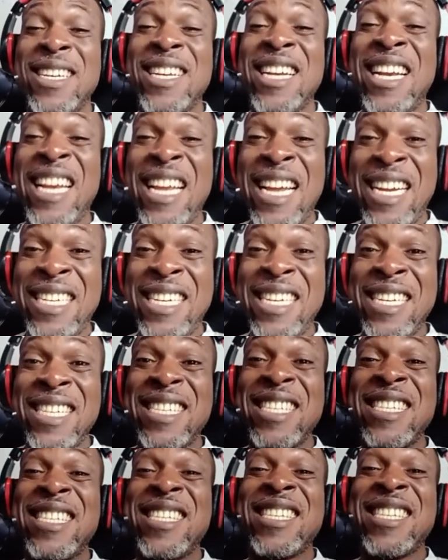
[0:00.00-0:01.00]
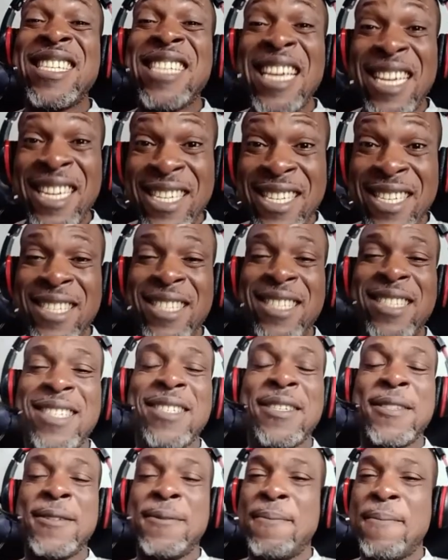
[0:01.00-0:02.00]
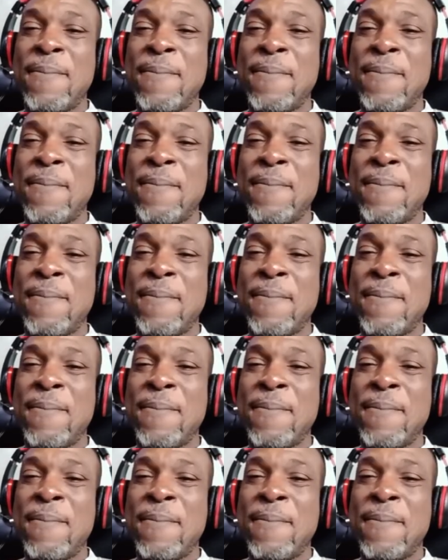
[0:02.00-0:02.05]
lady sings.